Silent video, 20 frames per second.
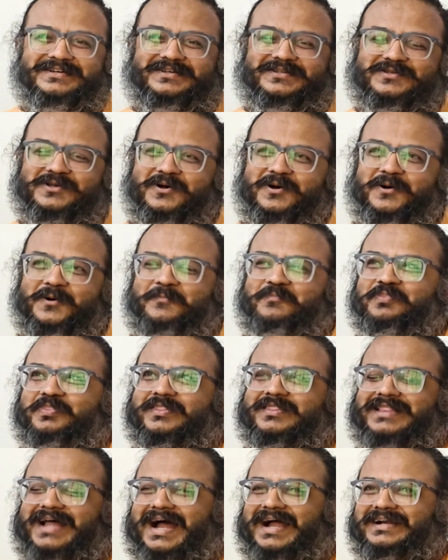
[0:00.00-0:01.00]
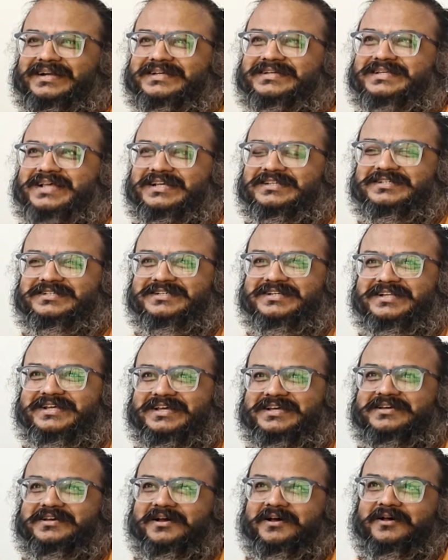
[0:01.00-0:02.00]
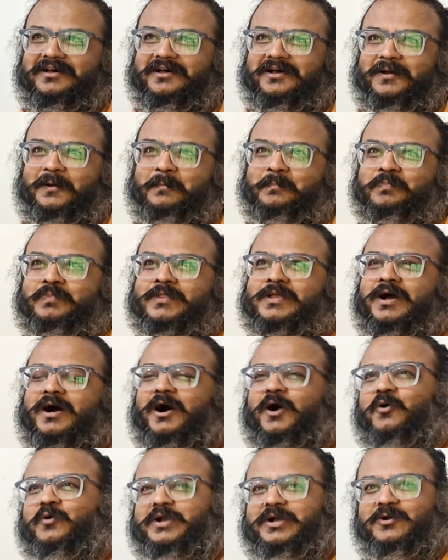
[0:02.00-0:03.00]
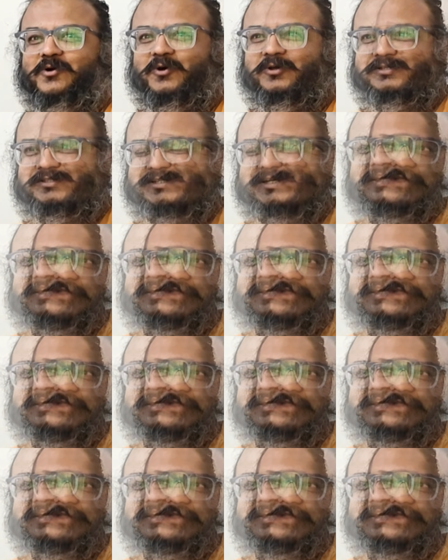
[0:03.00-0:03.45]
So that is essentially how it goes.